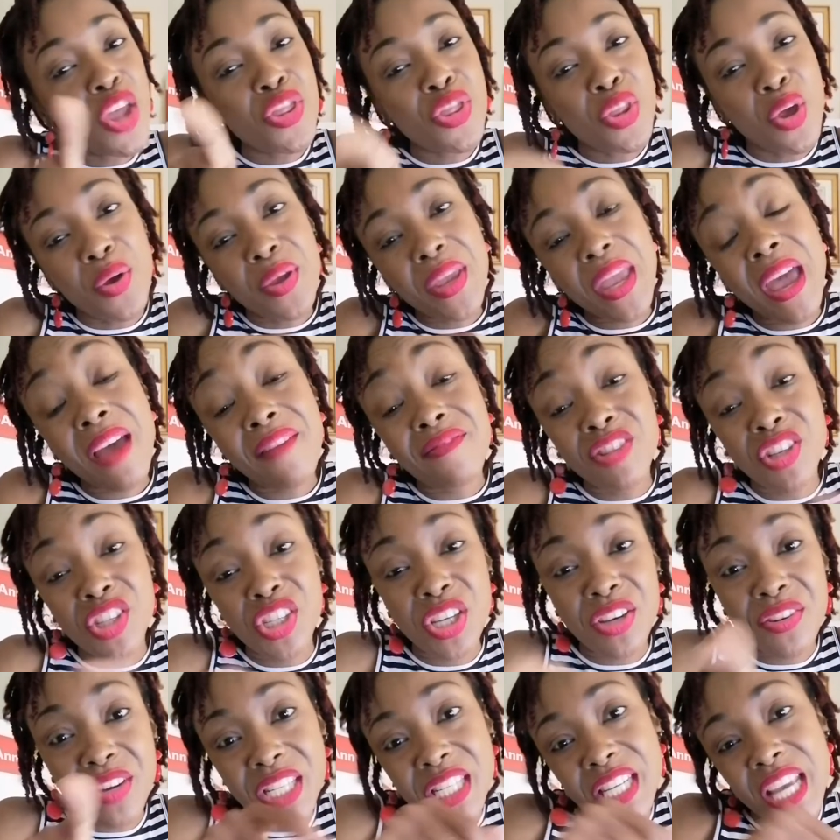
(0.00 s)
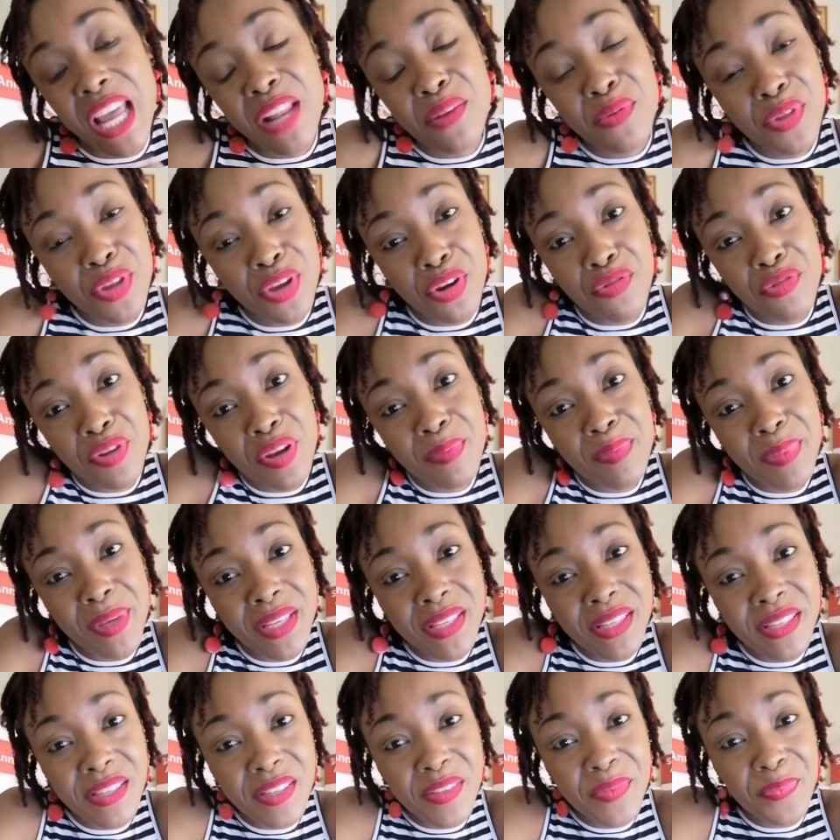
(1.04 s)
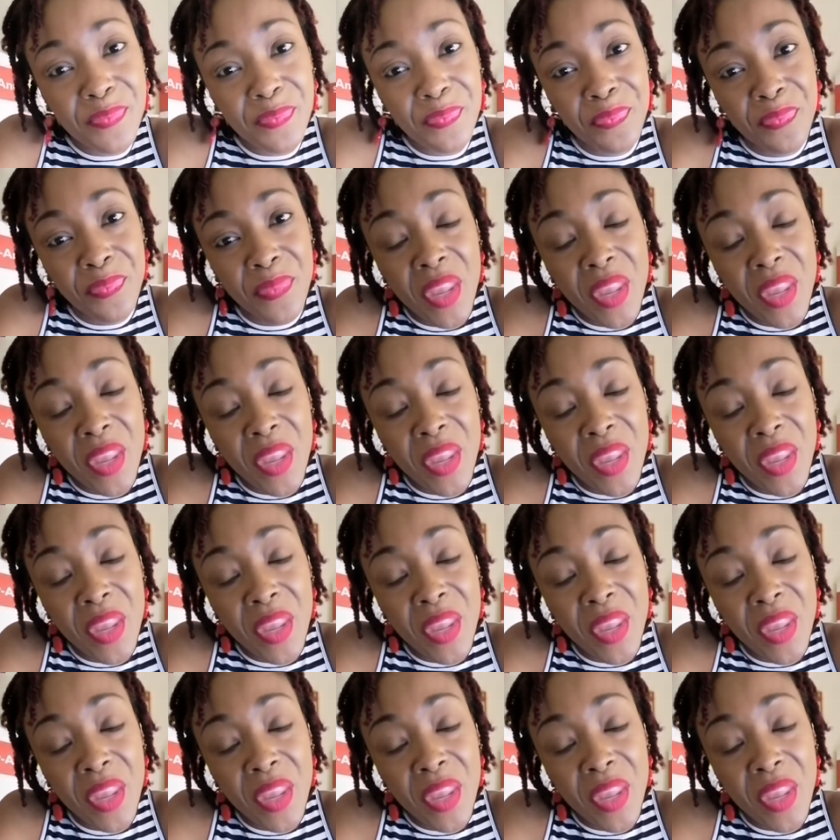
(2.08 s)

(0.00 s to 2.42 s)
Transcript: Now you have to share a child with your rapist.